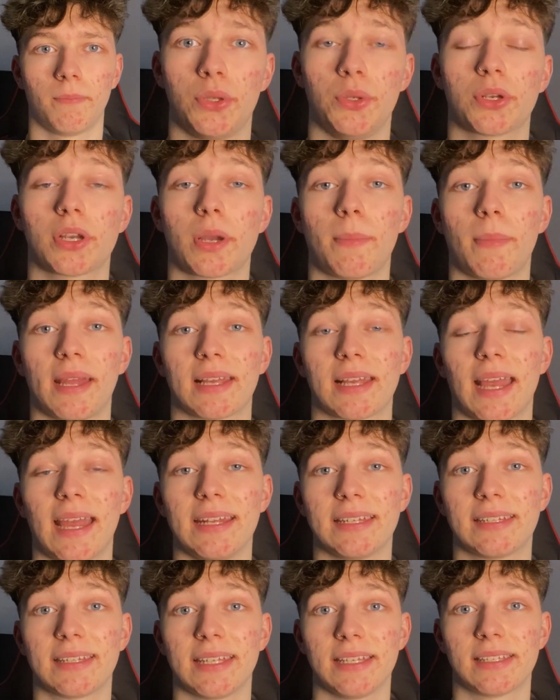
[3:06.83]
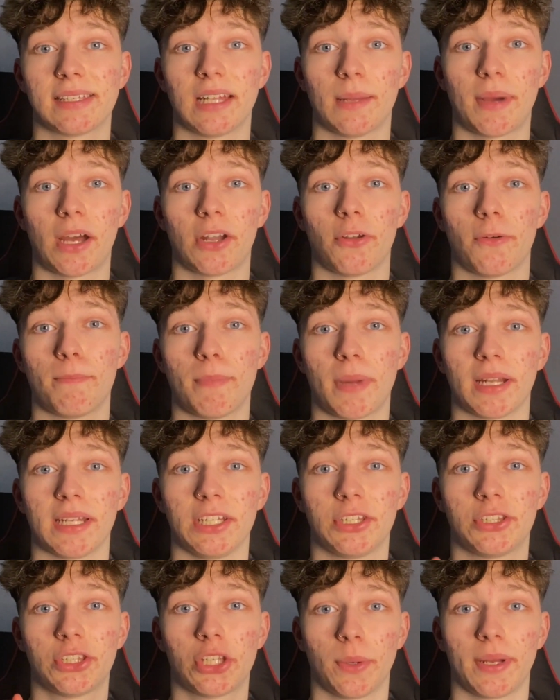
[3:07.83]
You can make a decent amount of
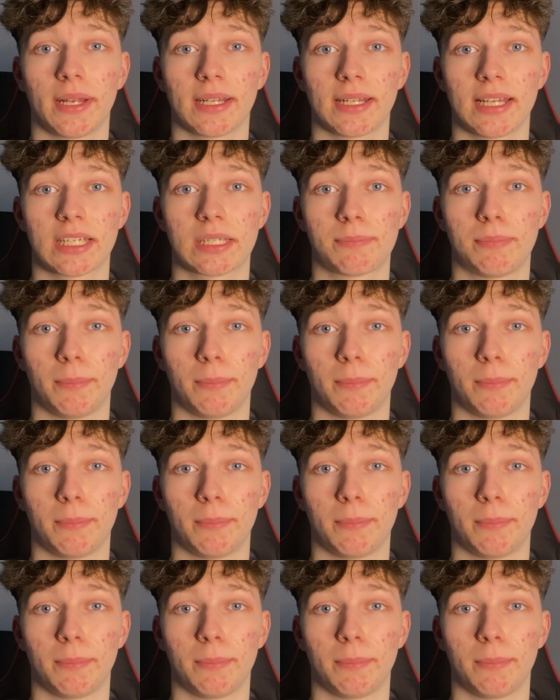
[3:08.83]
money doing this,